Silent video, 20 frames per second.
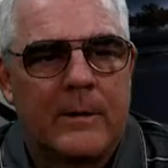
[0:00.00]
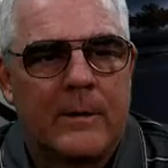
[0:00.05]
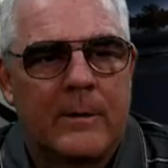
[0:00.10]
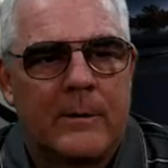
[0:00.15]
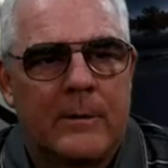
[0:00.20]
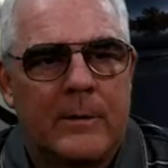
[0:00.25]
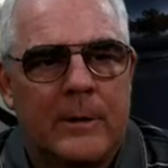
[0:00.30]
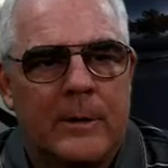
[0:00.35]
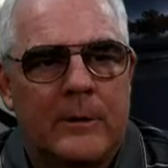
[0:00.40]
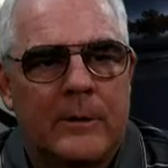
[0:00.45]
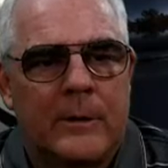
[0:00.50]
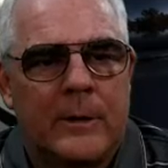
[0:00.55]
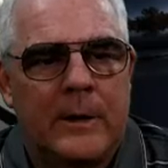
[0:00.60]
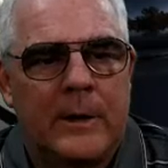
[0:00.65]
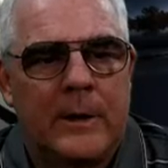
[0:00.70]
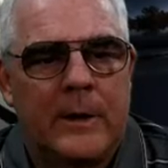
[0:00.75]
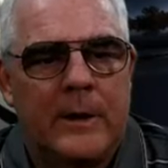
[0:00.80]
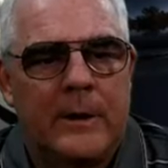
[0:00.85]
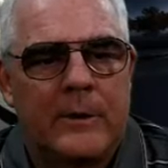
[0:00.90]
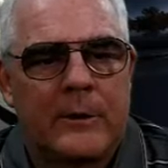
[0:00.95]
Rook to
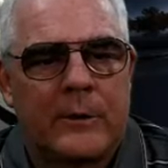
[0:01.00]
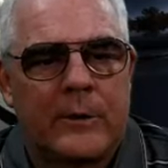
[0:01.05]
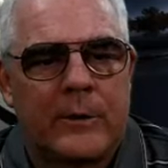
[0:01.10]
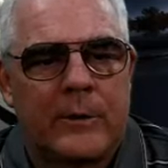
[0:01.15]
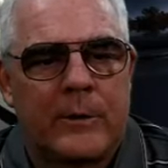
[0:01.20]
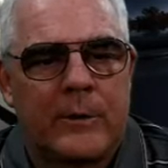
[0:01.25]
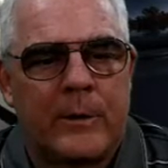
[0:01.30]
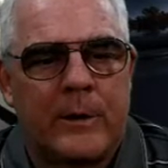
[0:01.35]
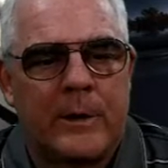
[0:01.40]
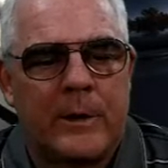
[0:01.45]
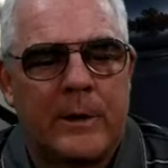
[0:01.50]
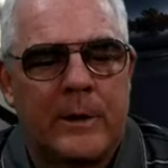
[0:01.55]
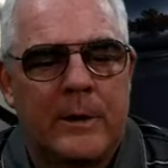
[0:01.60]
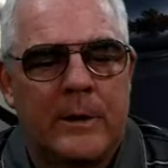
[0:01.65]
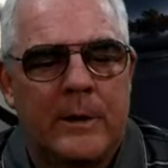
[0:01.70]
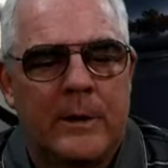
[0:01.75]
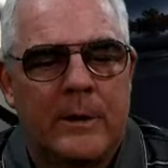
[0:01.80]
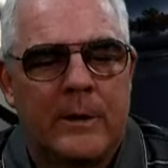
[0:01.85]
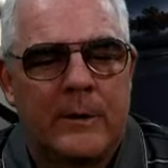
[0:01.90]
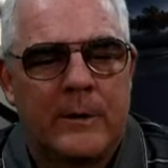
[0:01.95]
h3.
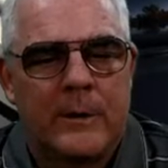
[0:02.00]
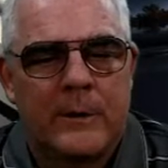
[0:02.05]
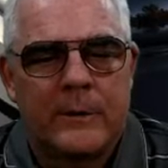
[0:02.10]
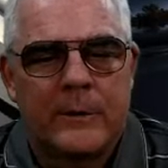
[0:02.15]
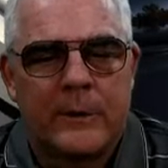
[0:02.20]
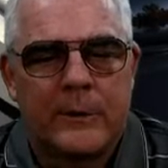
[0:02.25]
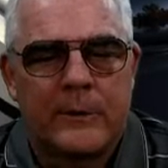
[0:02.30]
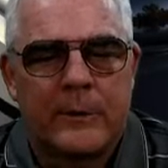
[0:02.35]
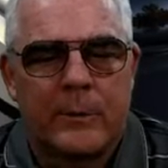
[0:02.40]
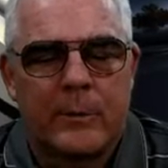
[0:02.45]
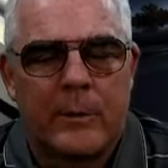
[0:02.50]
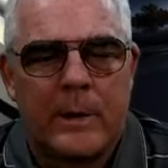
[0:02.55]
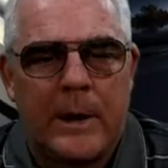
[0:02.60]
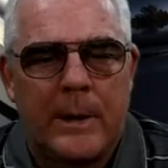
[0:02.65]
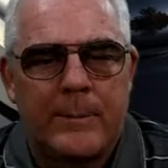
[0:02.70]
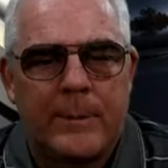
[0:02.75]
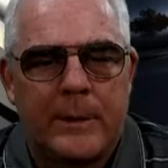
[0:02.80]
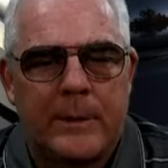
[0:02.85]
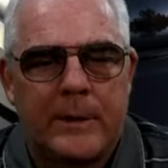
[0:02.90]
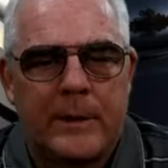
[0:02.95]
This is a
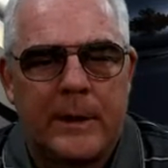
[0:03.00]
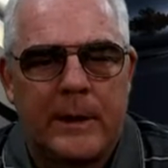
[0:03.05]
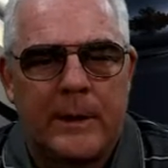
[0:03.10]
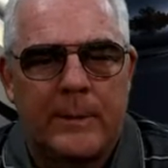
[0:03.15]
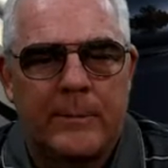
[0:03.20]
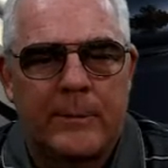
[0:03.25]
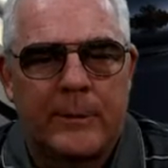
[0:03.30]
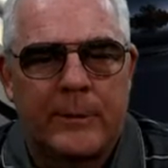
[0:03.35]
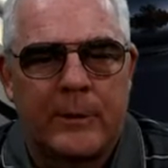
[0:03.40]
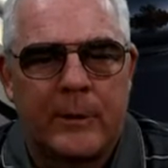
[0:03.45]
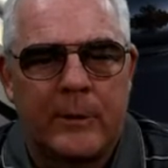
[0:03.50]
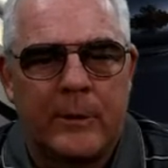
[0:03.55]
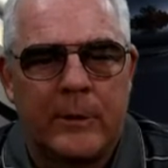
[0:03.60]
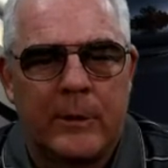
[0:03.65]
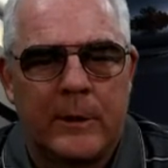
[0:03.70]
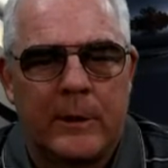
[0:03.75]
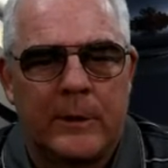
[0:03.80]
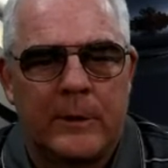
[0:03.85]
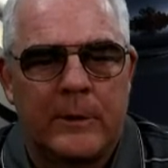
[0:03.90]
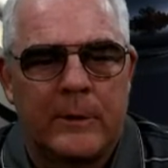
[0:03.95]
rapid game, so you're
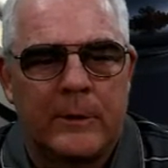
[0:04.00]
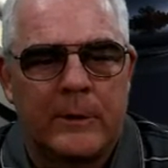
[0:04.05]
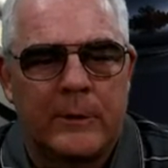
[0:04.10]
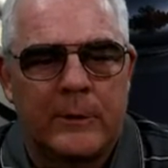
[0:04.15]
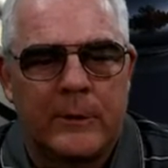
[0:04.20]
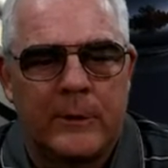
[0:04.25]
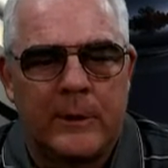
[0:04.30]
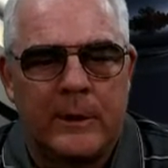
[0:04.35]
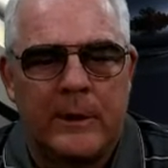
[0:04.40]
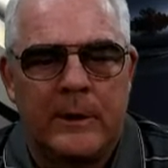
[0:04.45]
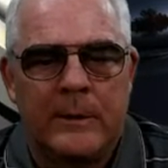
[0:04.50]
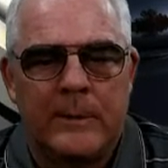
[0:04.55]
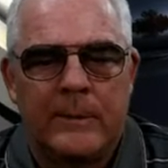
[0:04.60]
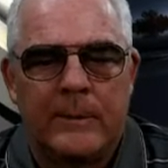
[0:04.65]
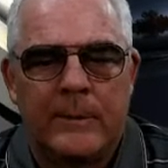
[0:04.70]
going to see